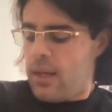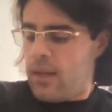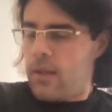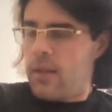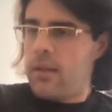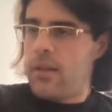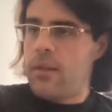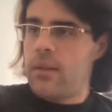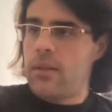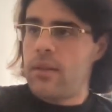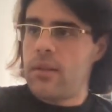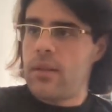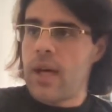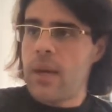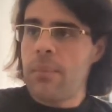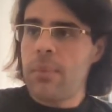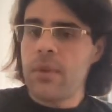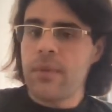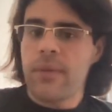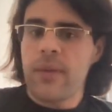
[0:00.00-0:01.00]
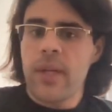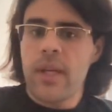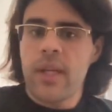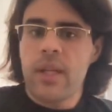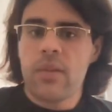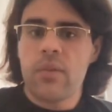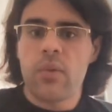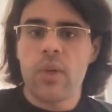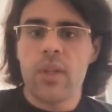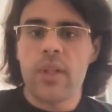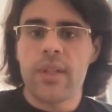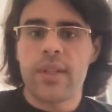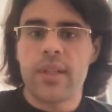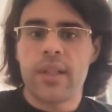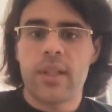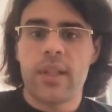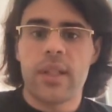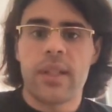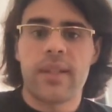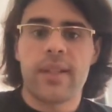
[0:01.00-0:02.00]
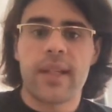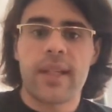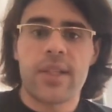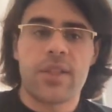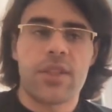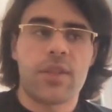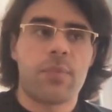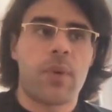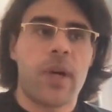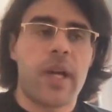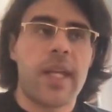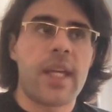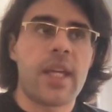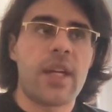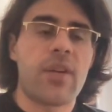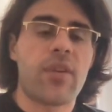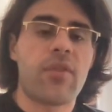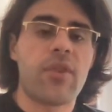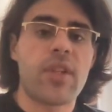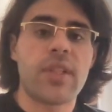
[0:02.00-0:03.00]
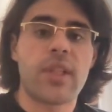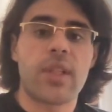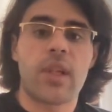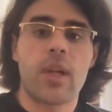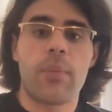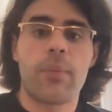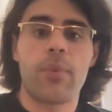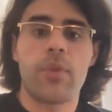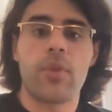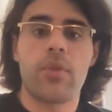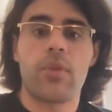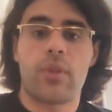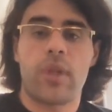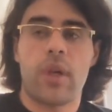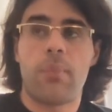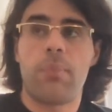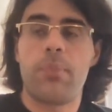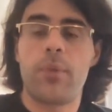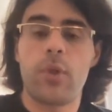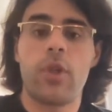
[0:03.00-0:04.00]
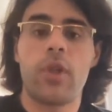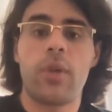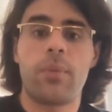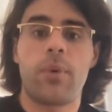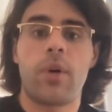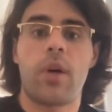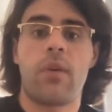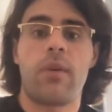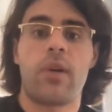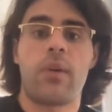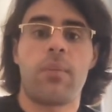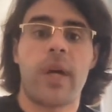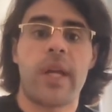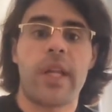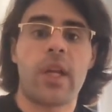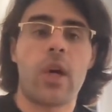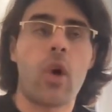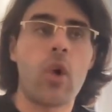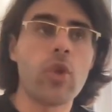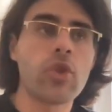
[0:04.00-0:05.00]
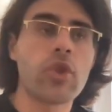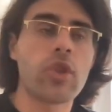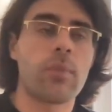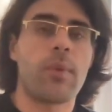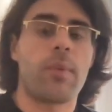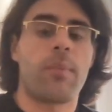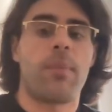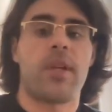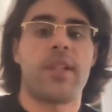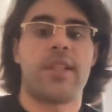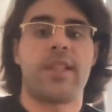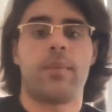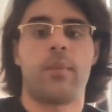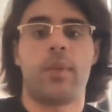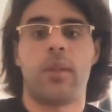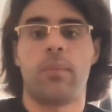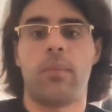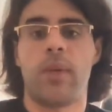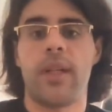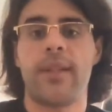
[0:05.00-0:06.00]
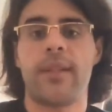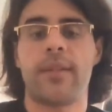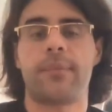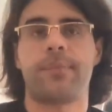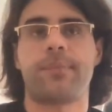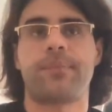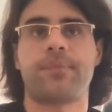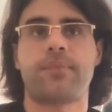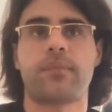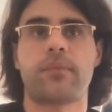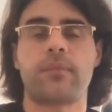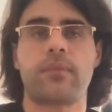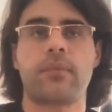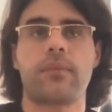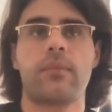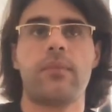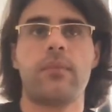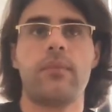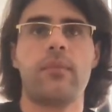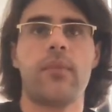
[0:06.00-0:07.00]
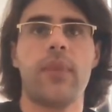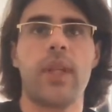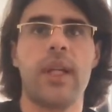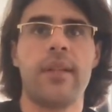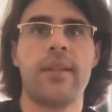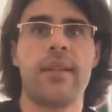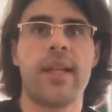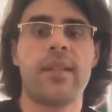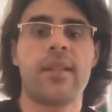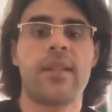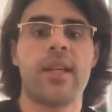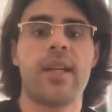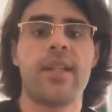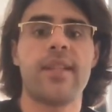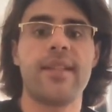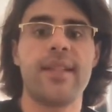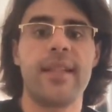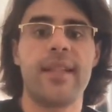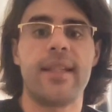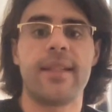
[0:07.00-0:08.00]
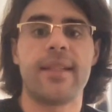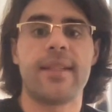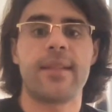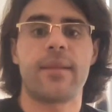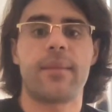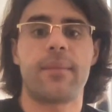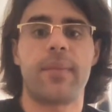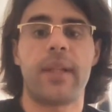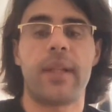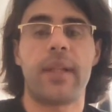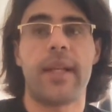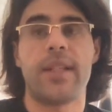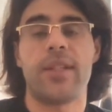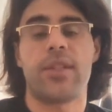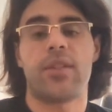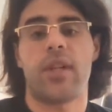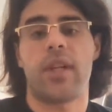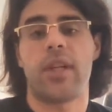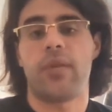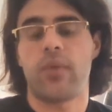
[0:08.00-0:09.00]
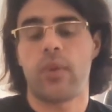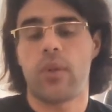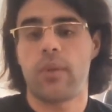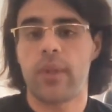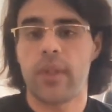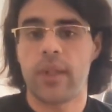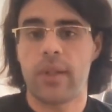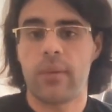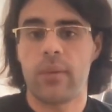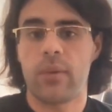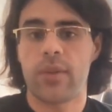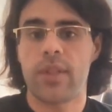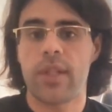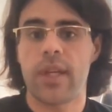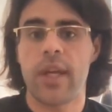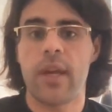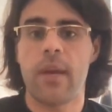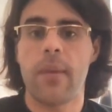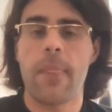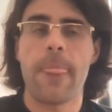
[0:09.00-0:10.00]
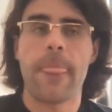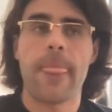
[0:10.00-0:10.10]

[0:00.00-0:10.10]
Amplifying quality intelligence by increasing computing power might also be possible, but that case is less straightforward, I will say.